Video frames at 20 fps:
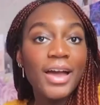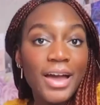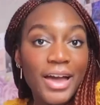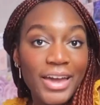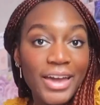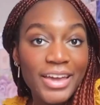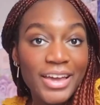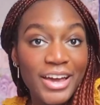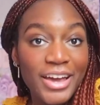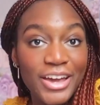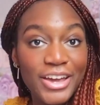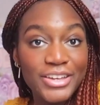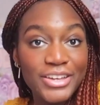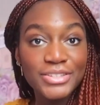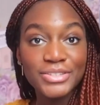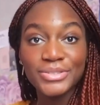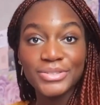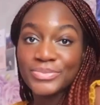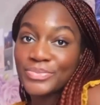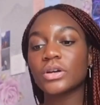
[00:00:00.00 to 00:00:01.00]
Hi
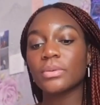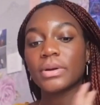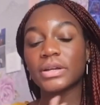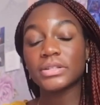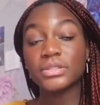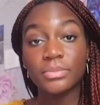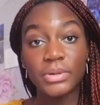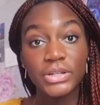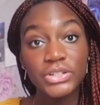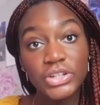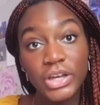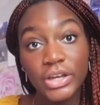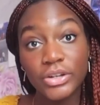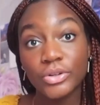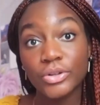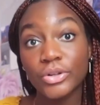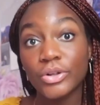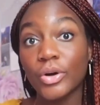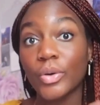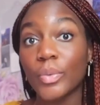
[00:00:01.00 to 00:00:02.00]
guys, welcome back to my
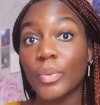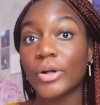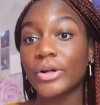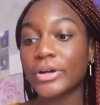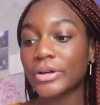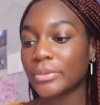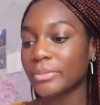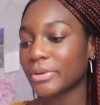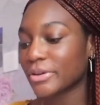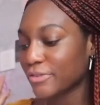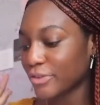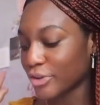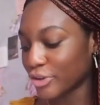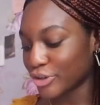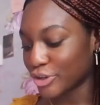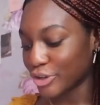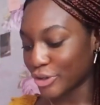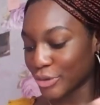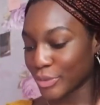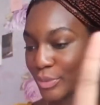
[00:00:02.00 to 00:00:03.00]
channel, or welcome if you're
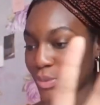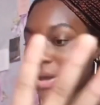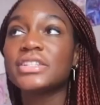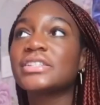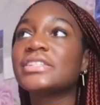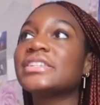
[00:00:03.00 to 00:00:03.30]
new.